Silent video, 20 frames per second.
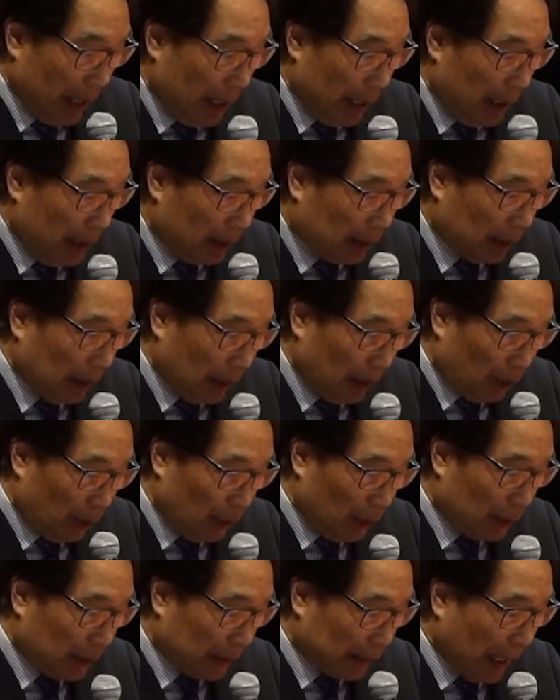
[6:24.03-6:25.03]
Issa
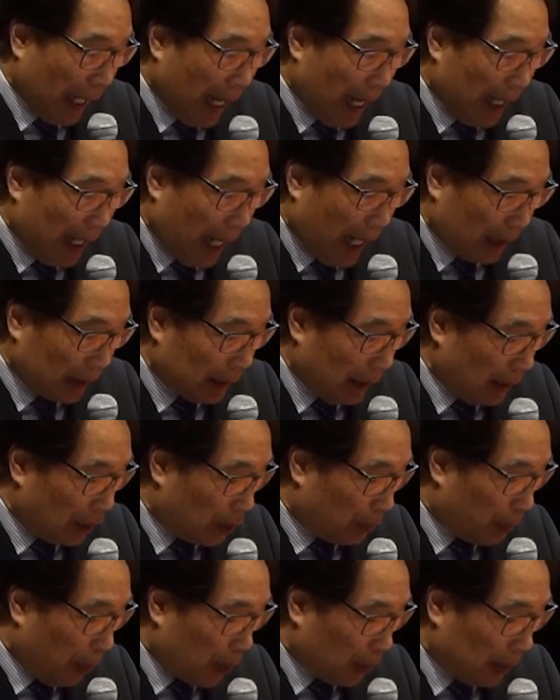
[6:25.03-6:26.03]
used dialects and
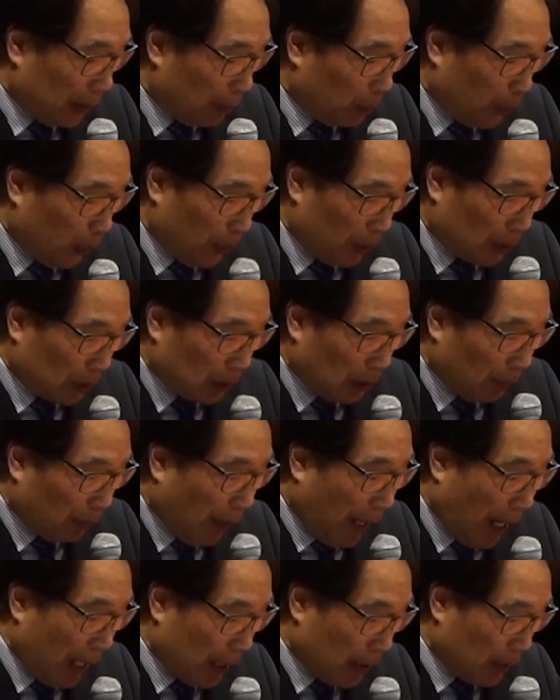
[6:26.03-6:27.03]
spoken works of
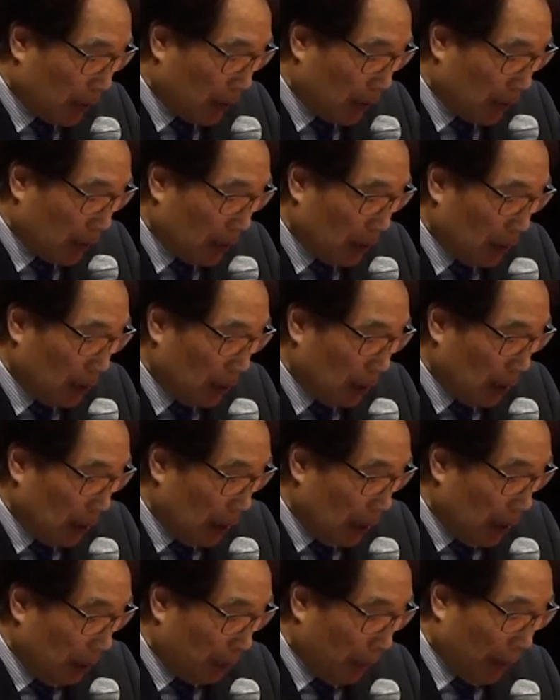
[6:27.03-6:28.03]
haiku,
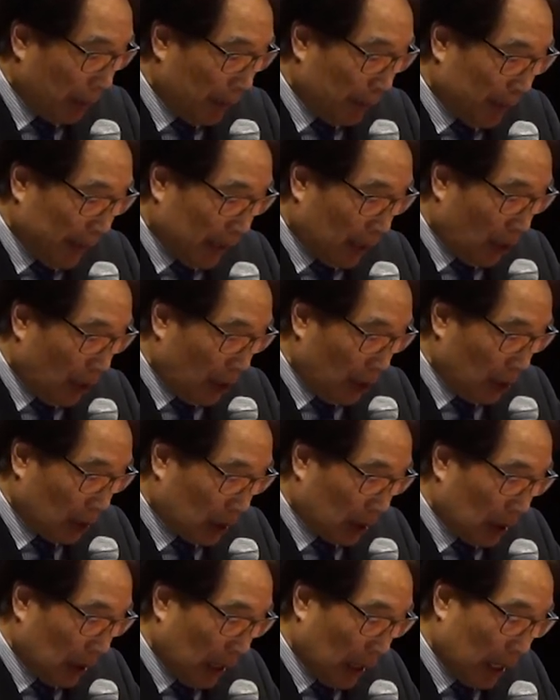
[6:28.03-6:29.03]
maybe
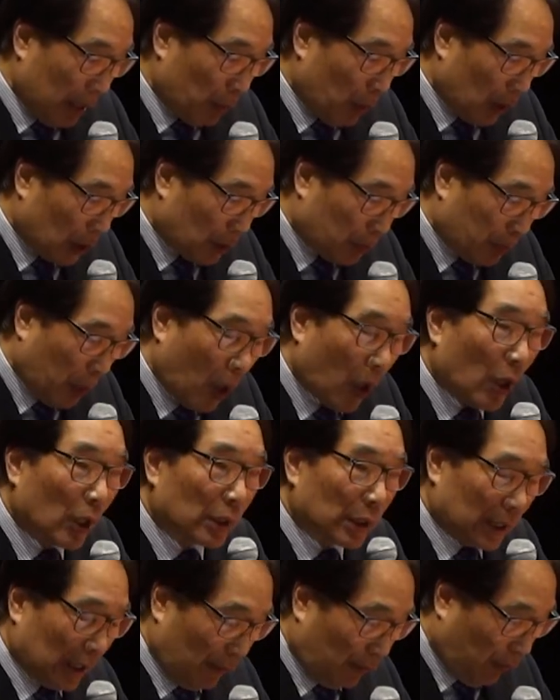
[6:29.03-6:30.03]
because he was
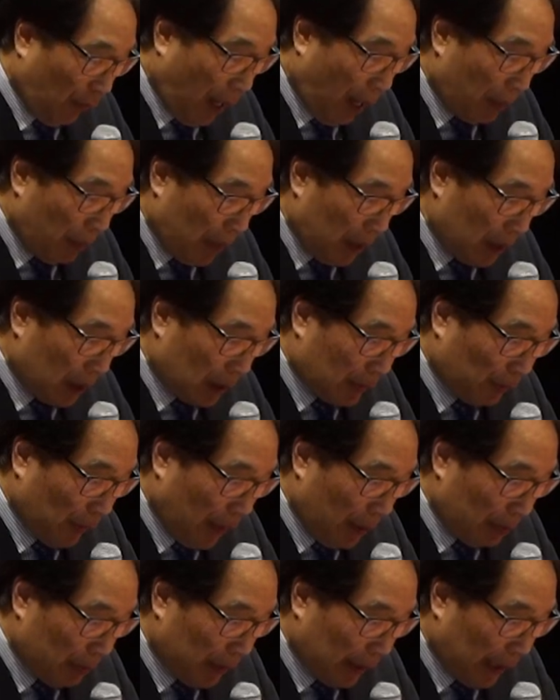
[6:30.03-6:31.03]
born in a farmer's
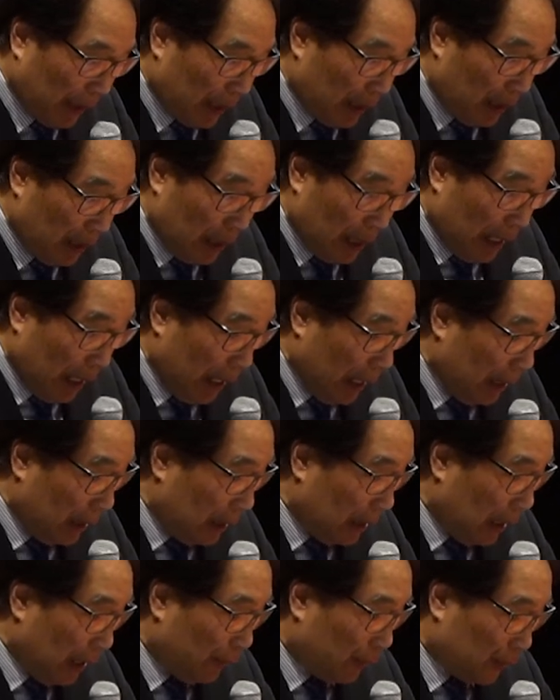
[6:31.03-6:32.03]
family
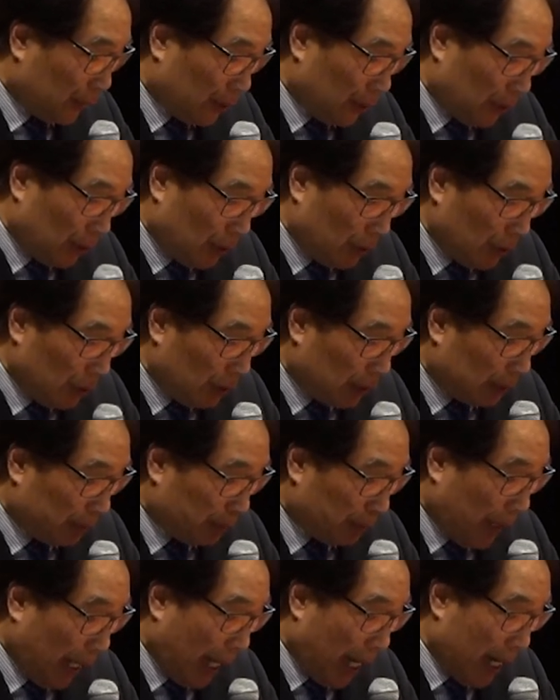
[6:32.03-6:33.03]
and loved to use
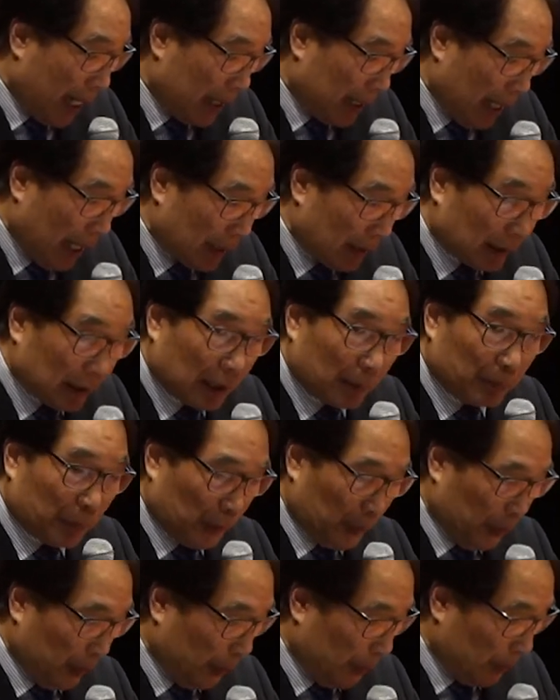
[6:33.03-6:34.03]
plain and
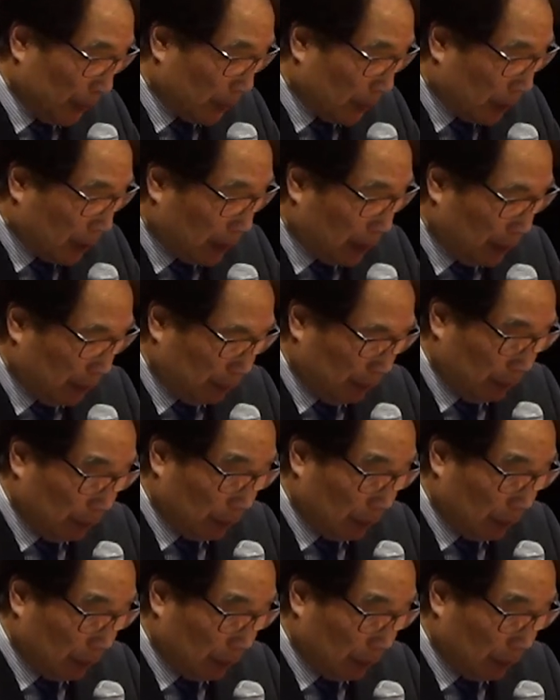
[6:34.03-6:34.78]
simple words.